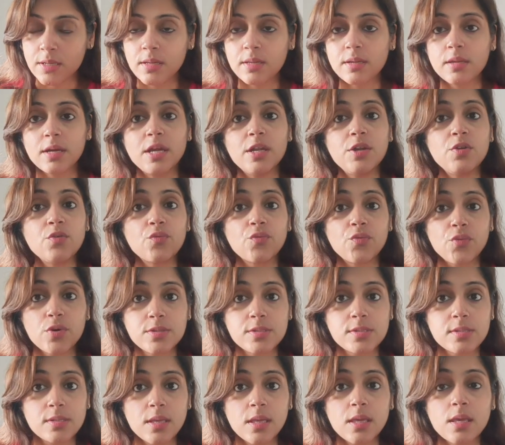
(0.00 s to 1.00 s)
Right,
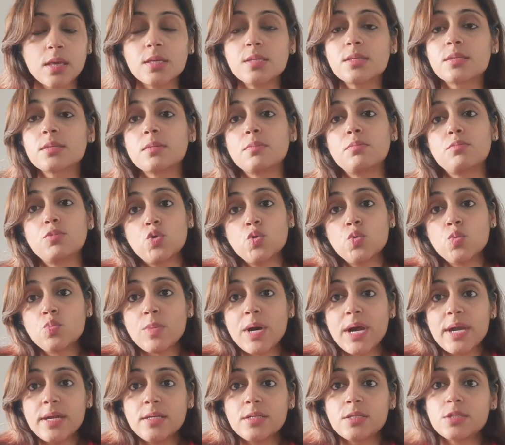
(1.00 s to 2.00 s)
first thing is you
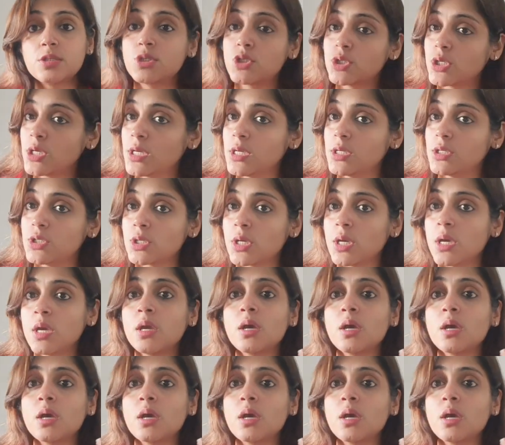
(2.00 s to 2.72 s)
might change.